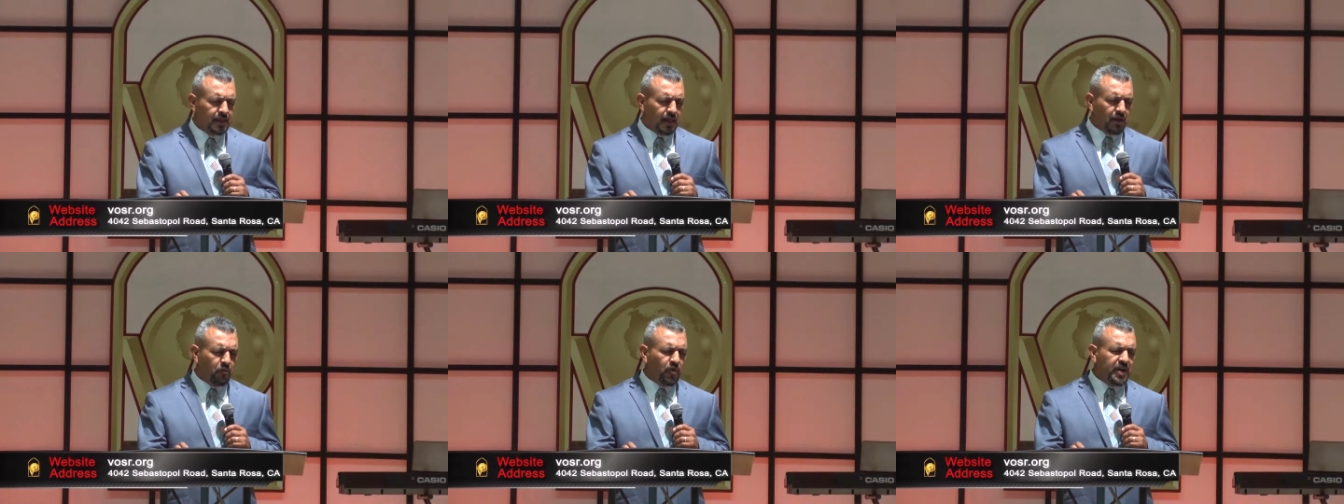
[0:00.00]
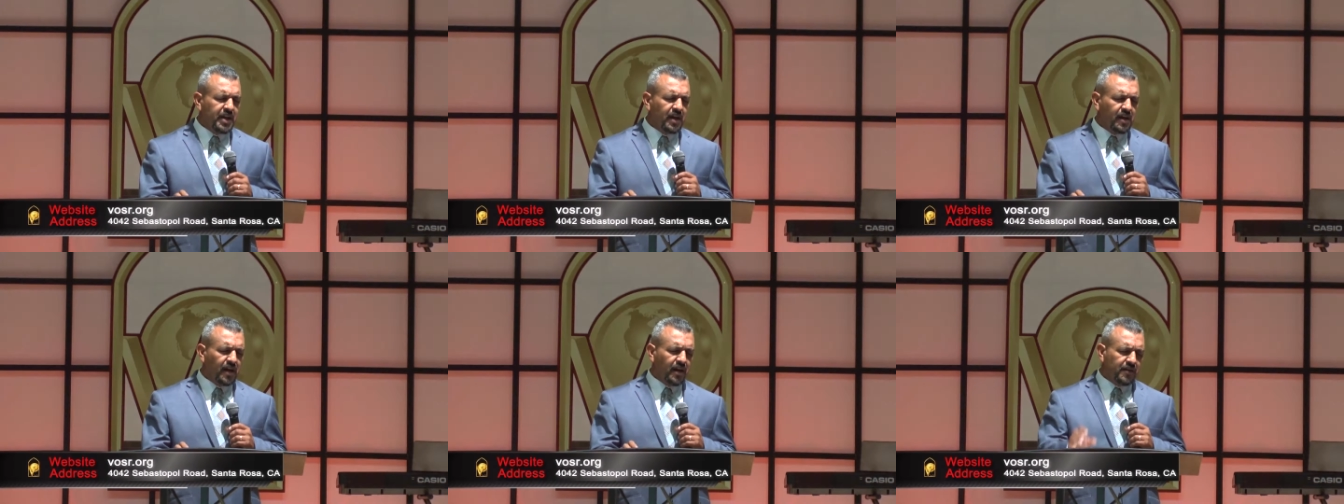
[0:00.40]
and we
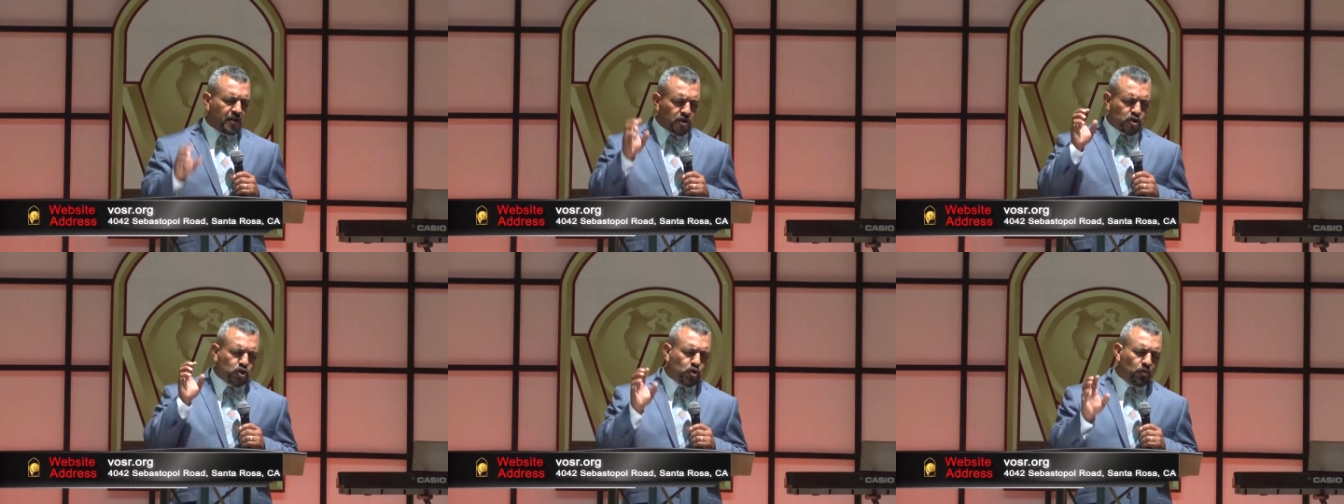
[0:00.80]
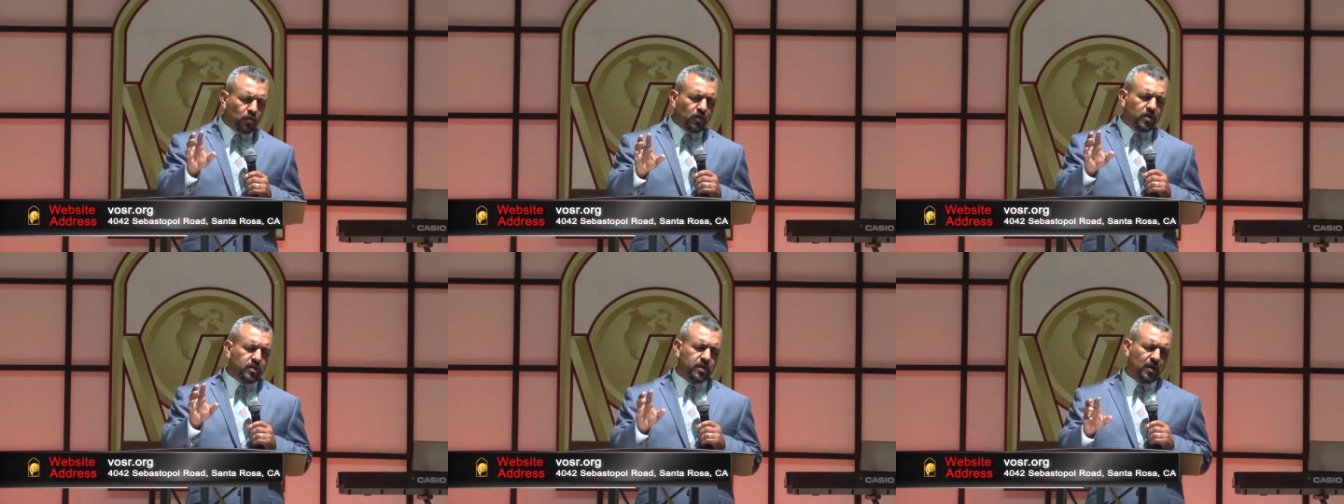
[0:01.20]
declare the
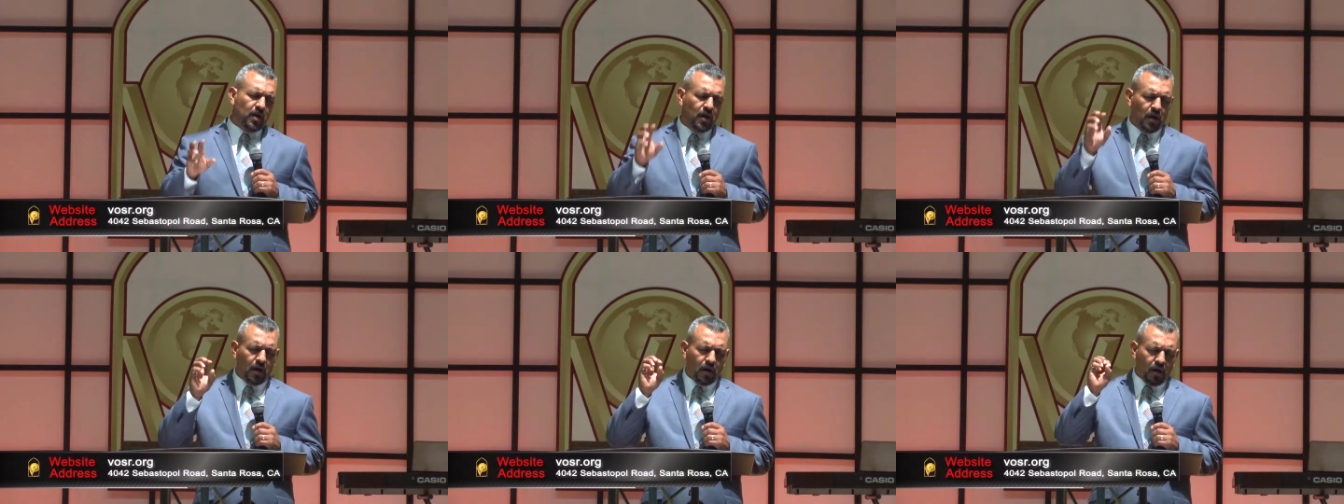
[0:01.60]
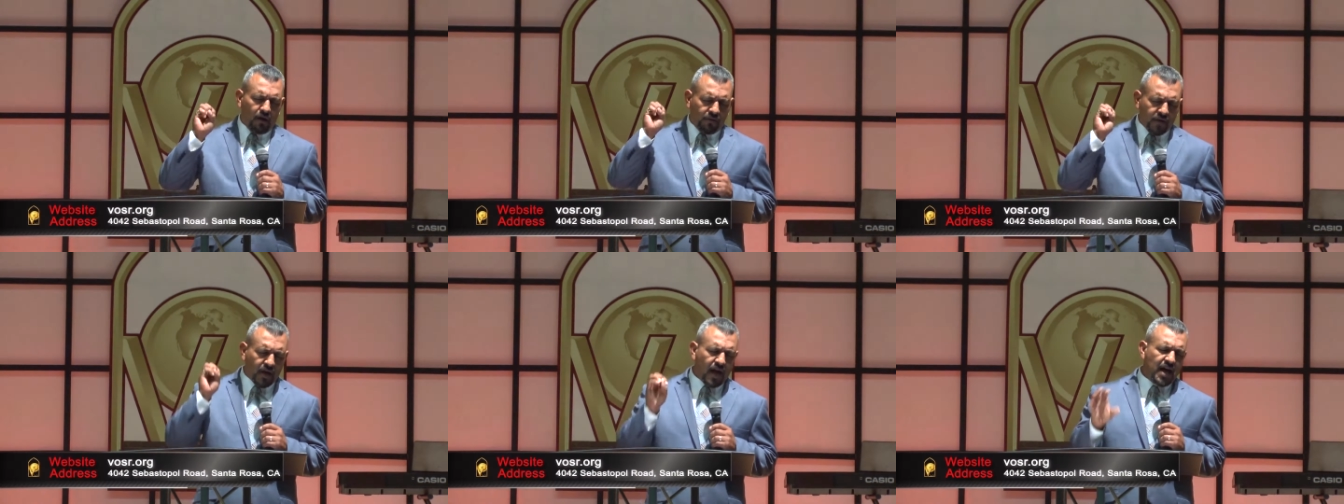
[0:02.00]
truth
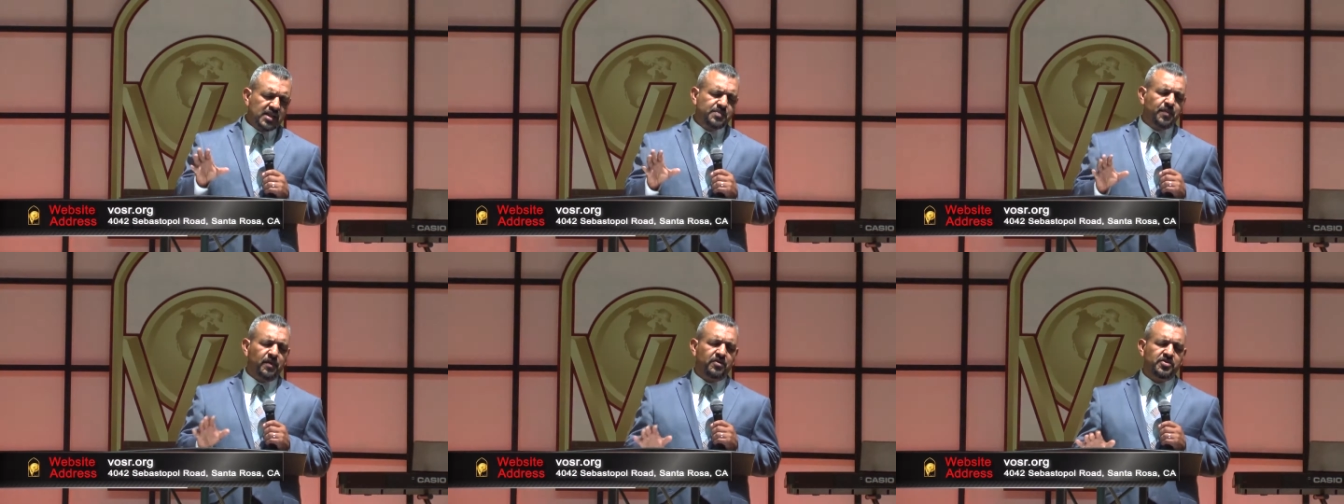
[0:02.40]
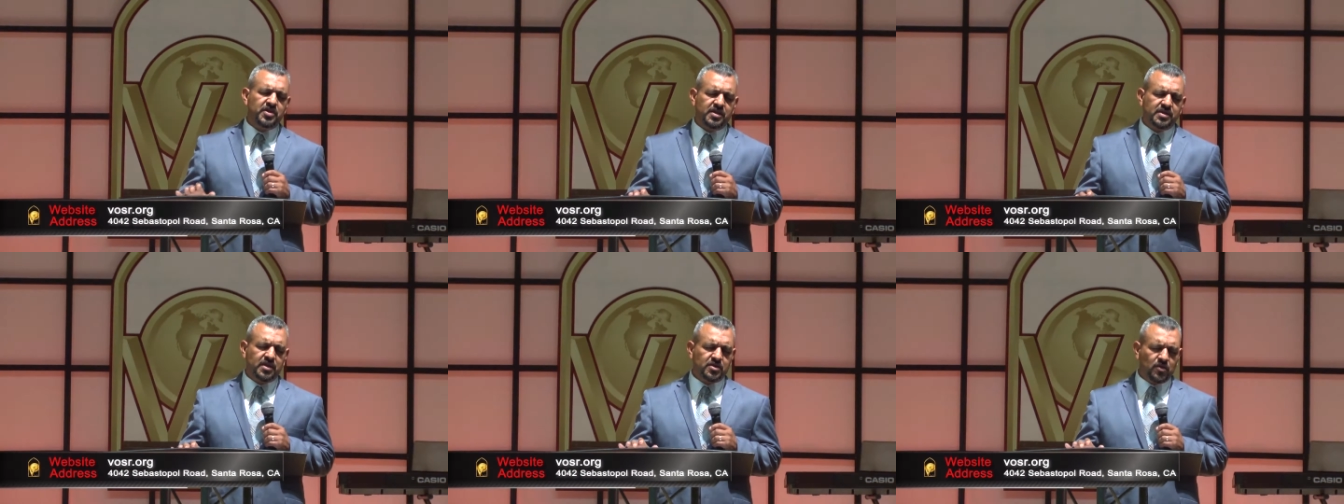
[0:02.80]
of the gospel of
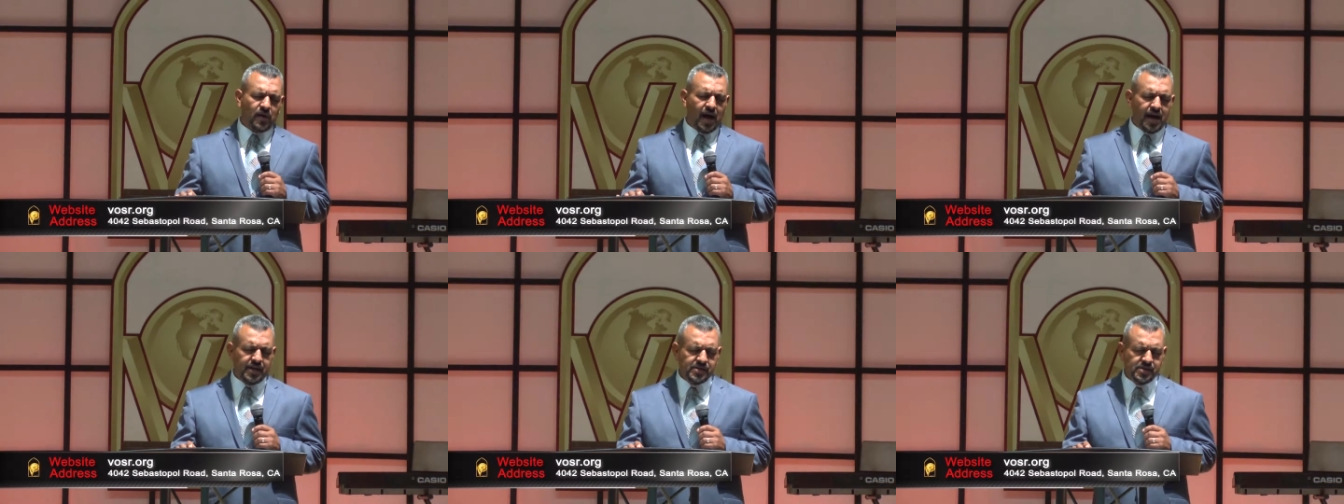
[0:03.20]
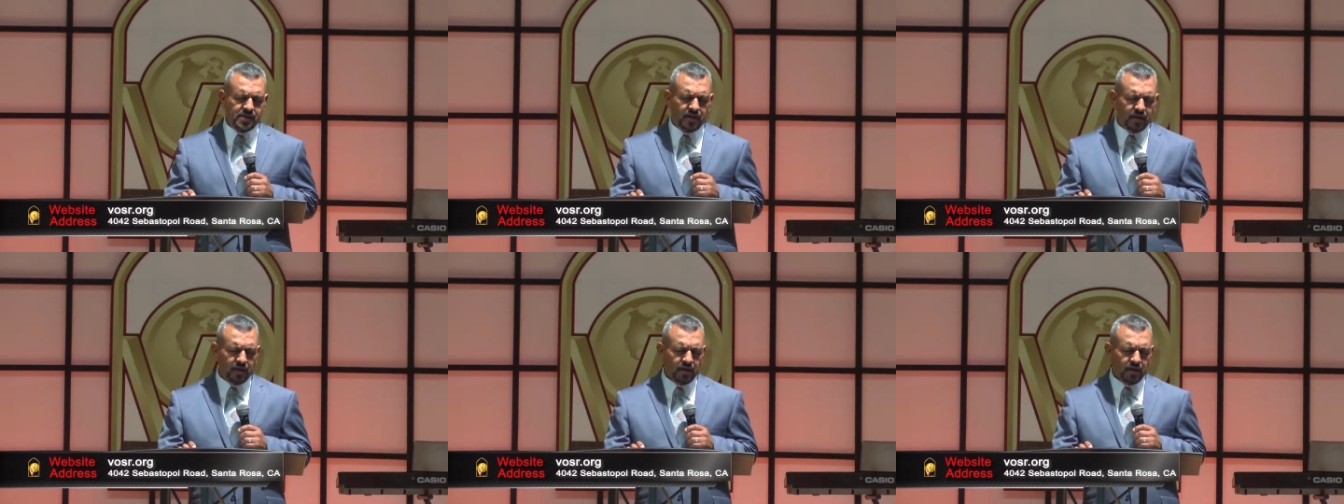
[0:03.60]
Jesus Christ